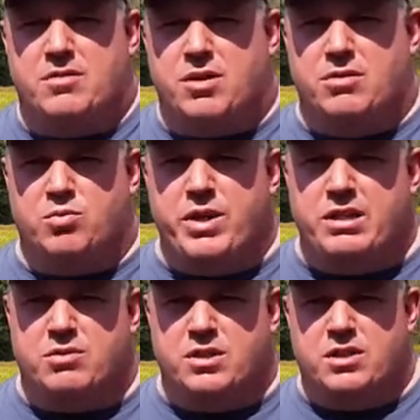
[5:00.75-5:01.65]
those
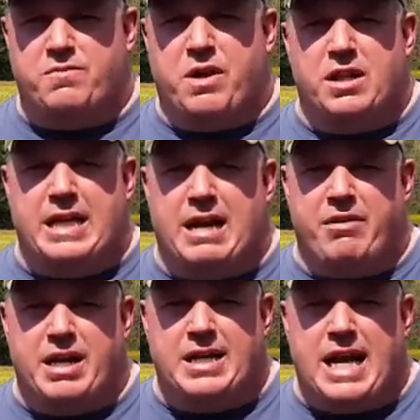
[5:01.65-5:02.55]
weeds will just fall
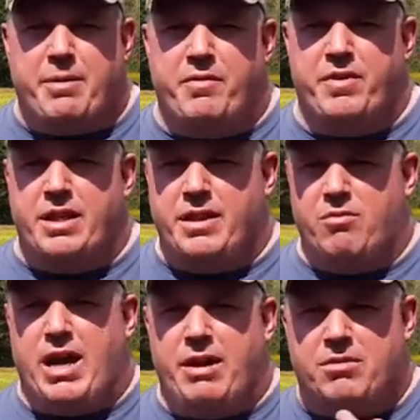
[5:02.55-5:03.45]
down on top of it and the
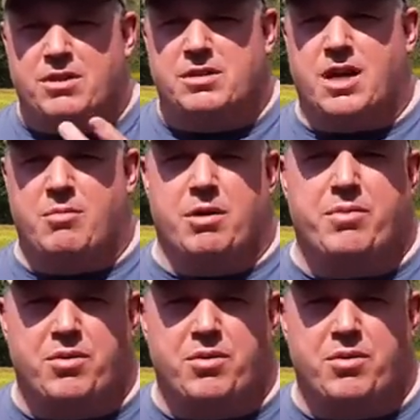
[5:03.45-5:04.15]
rye will just come up